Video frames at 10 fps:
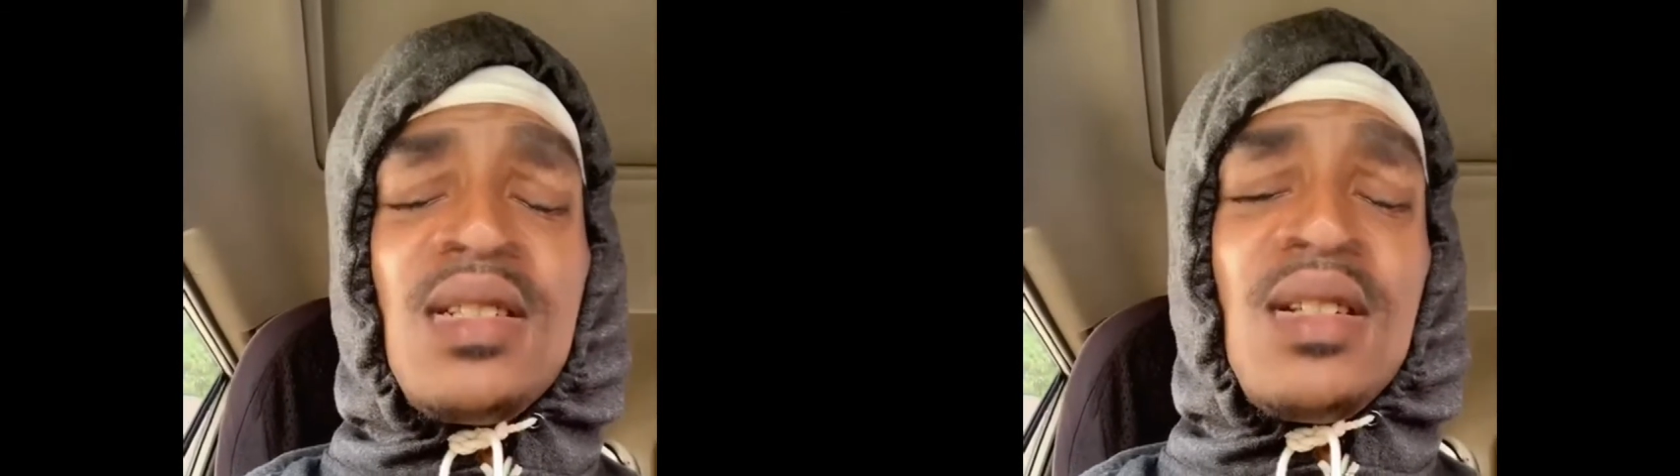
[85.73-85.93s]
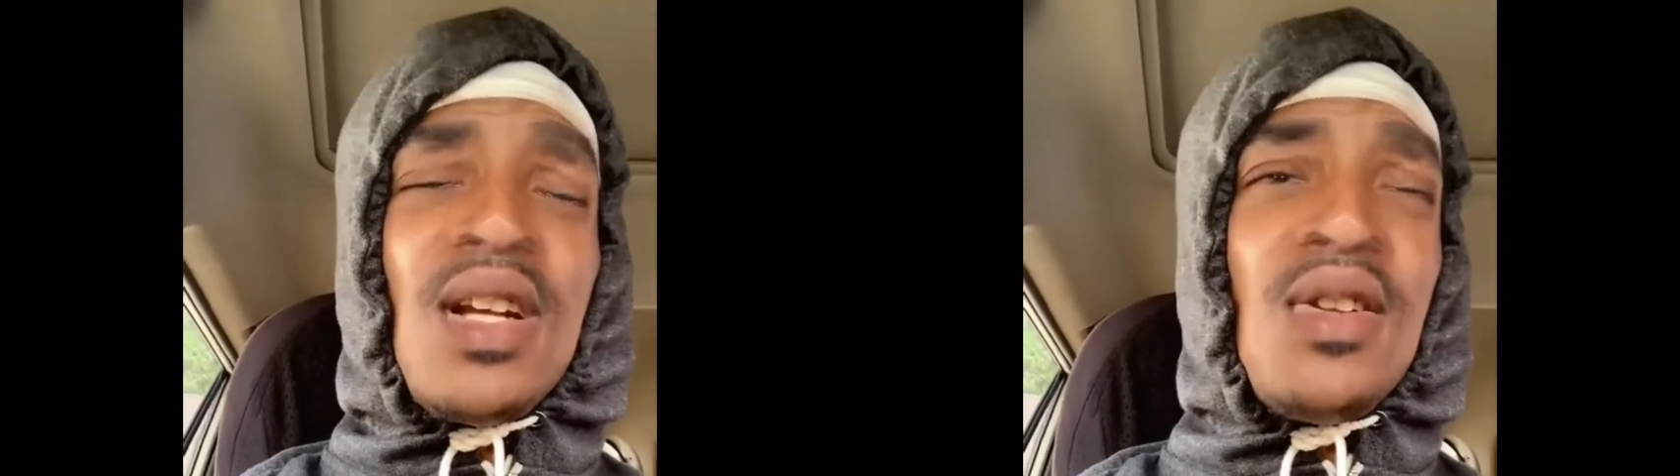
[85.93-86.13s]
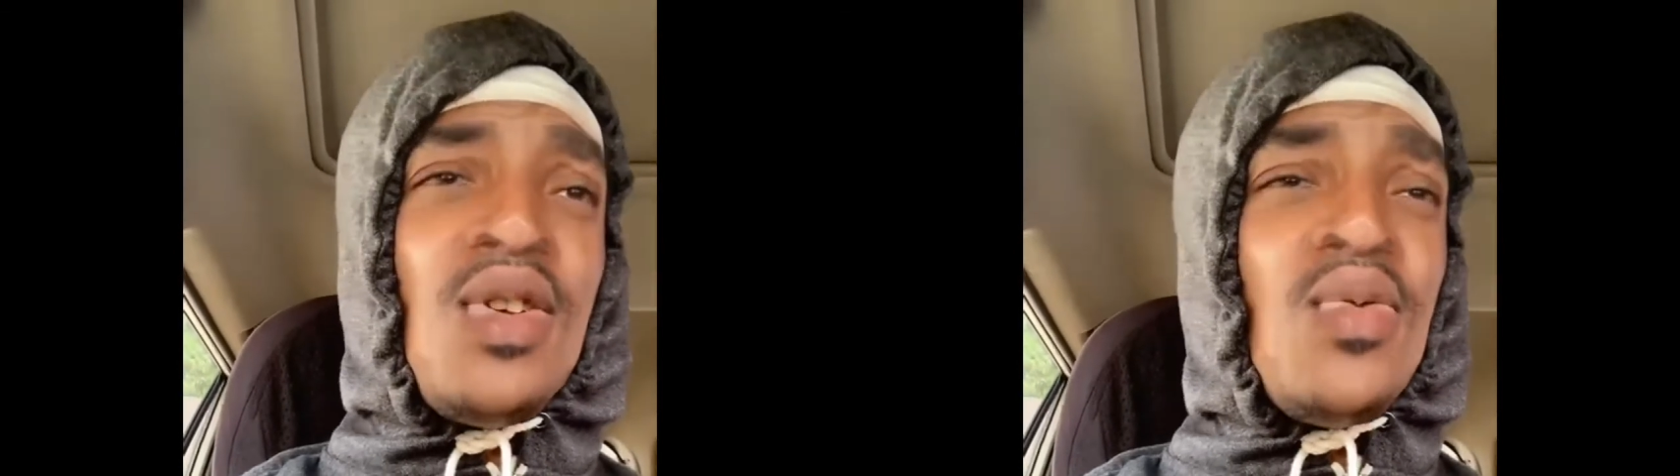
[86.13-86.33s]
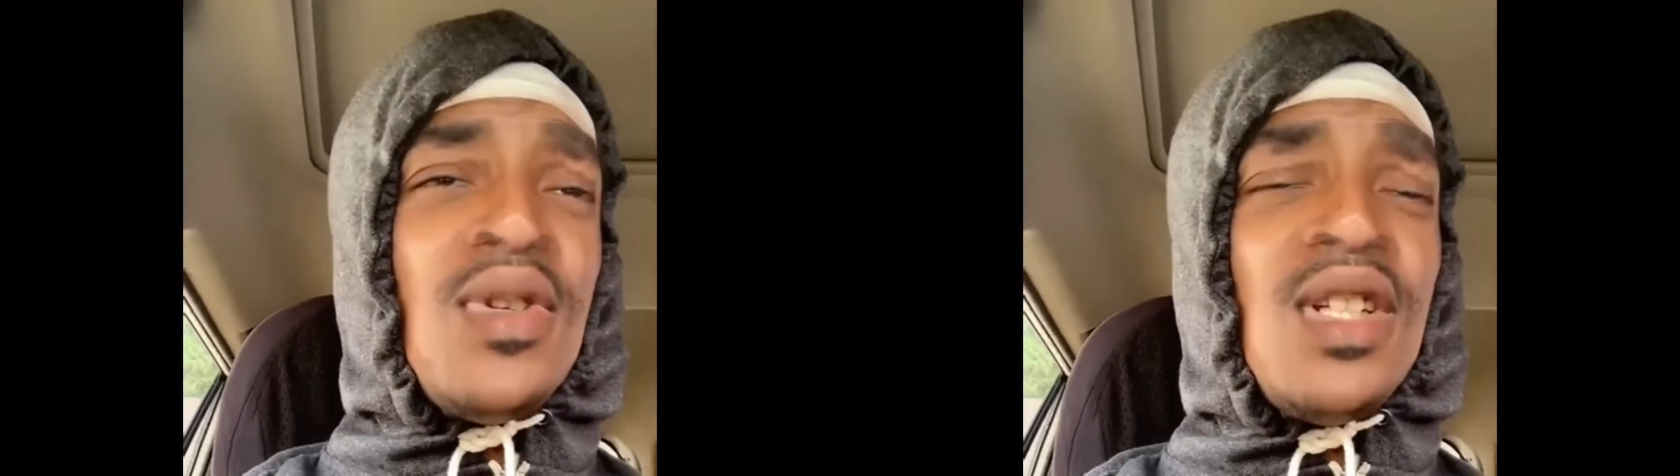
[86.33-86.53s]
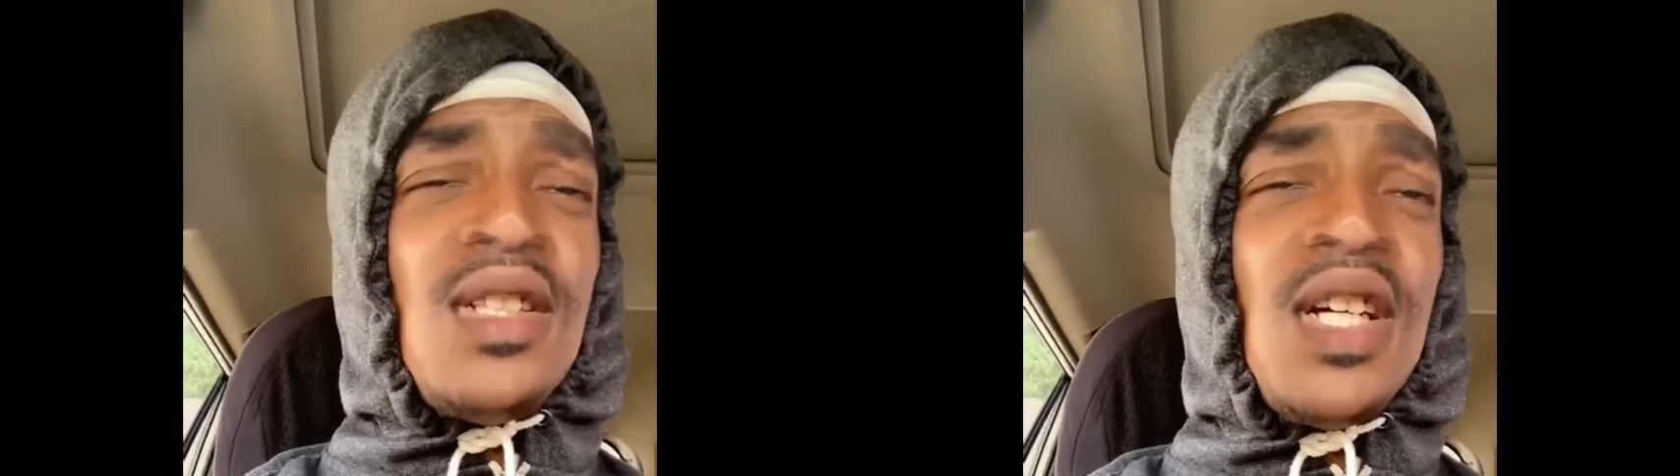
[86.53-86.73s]
I know you want
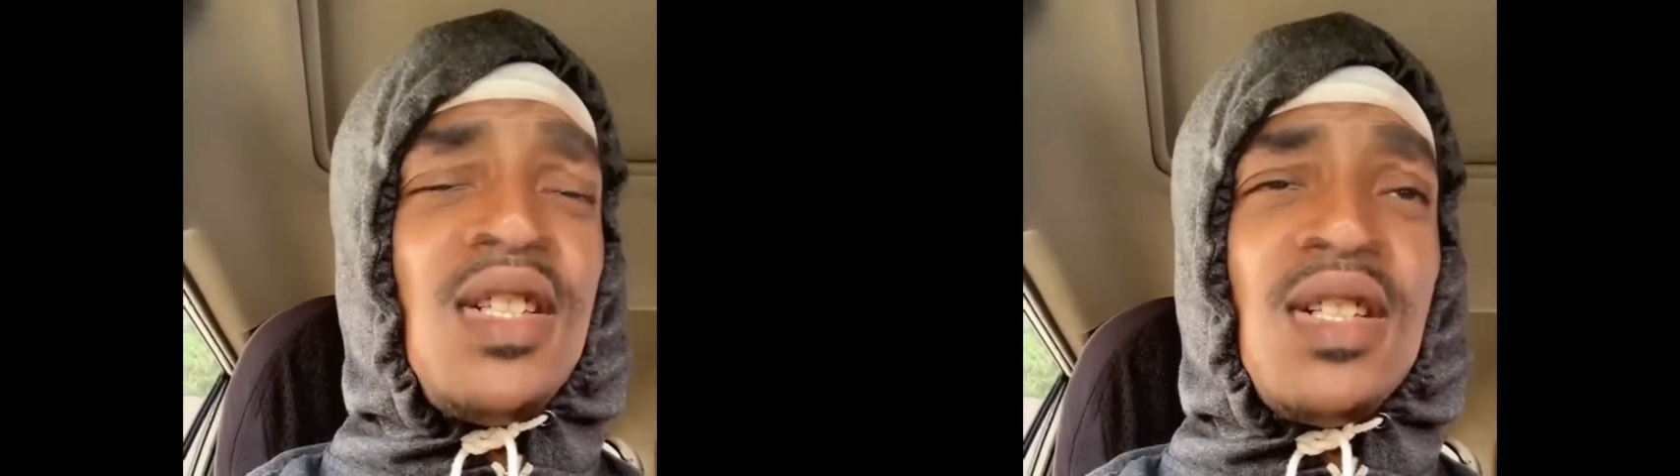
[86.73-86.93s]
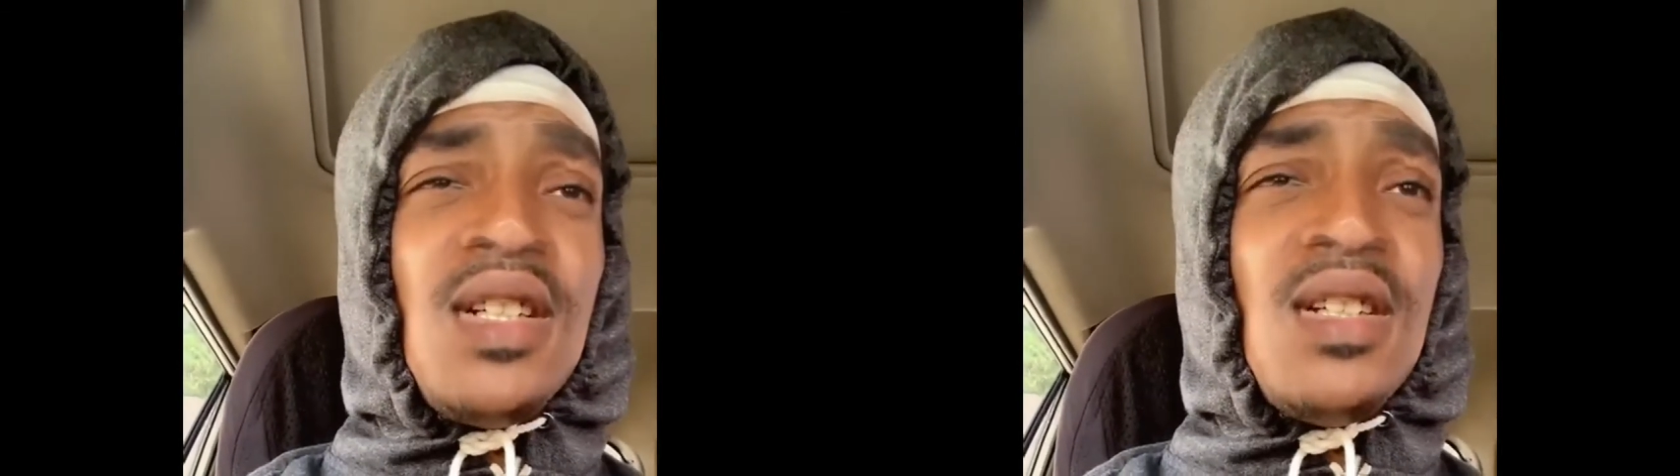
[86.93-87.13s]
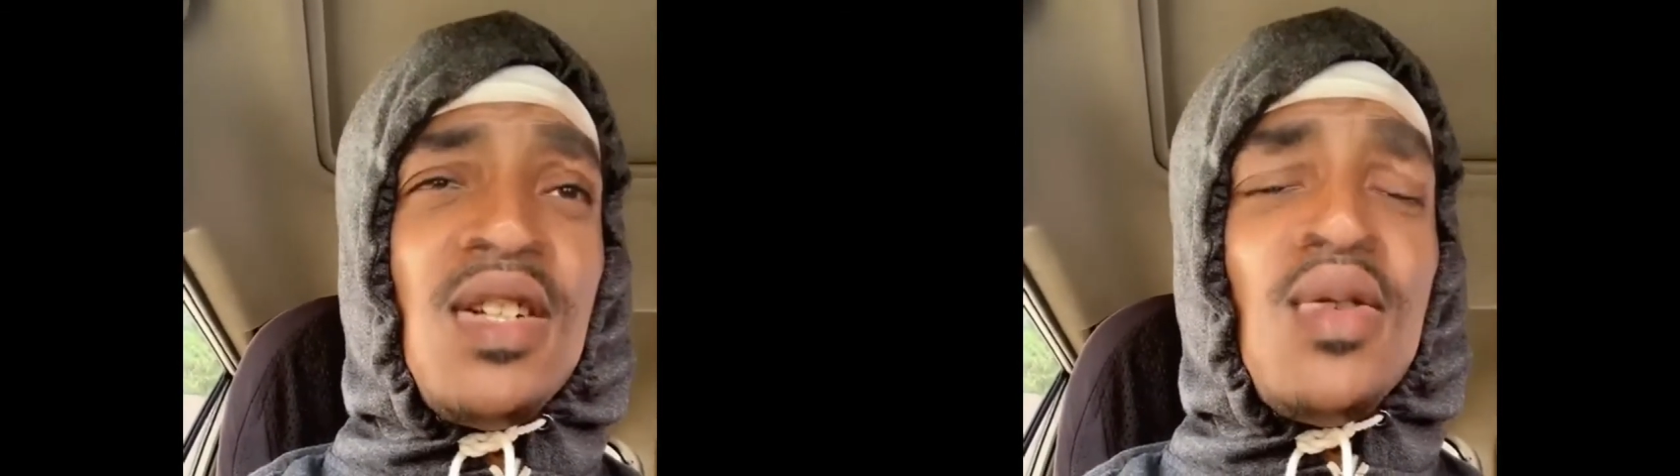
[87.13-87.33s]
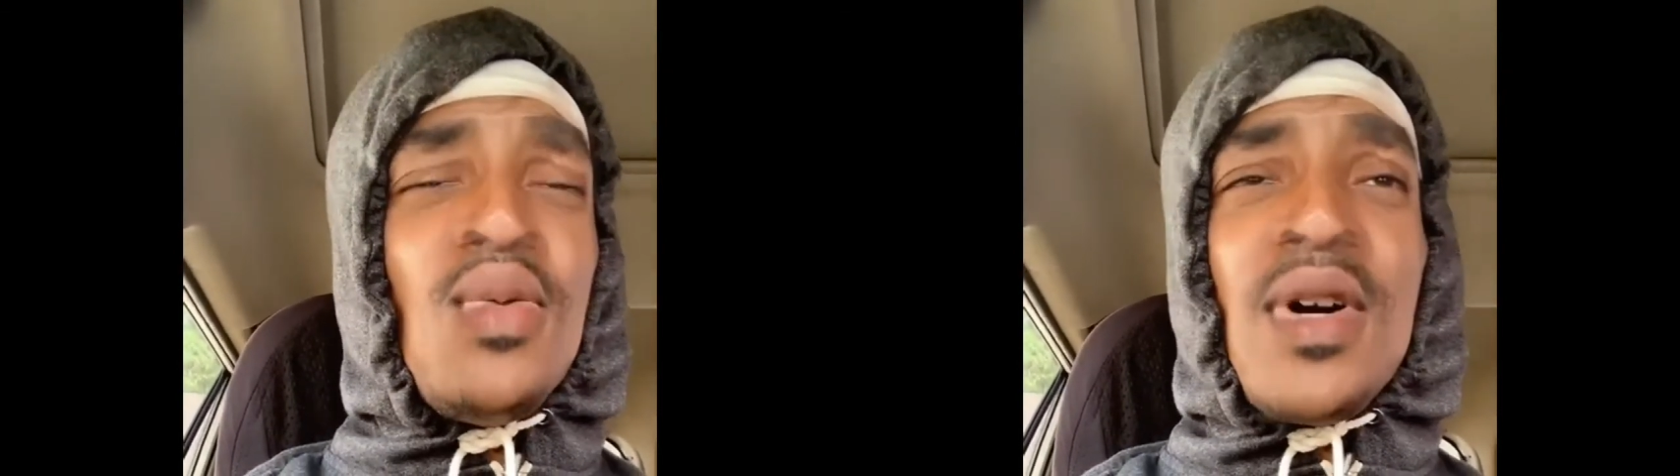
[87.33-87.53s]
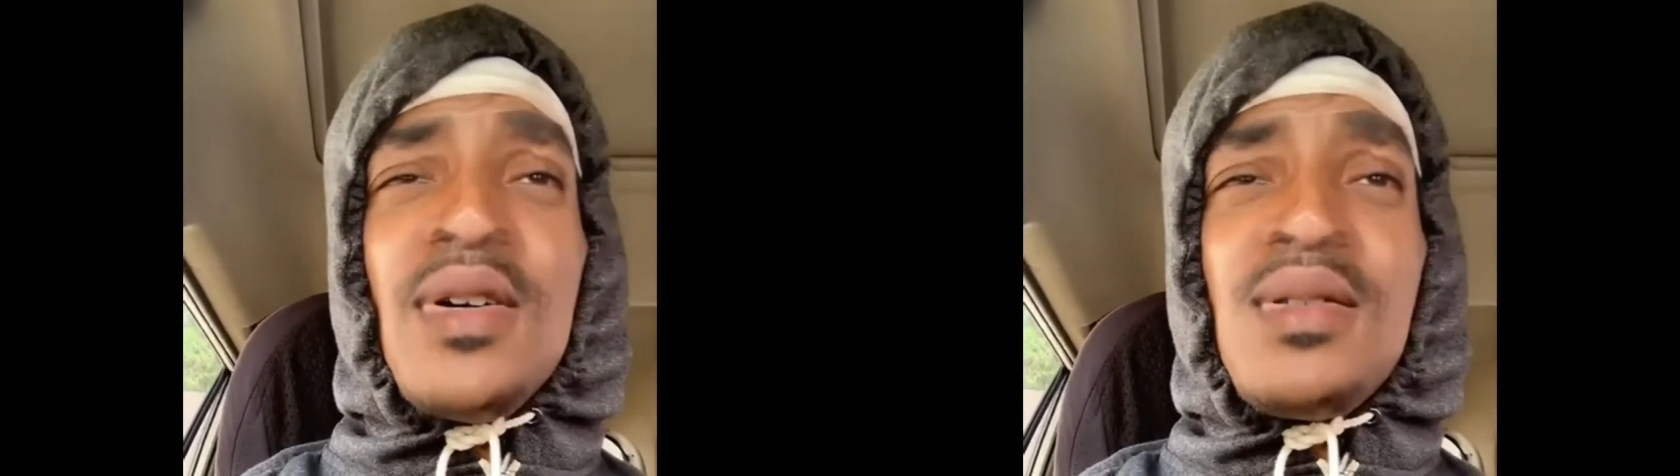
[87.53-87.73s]
attention. It don't work.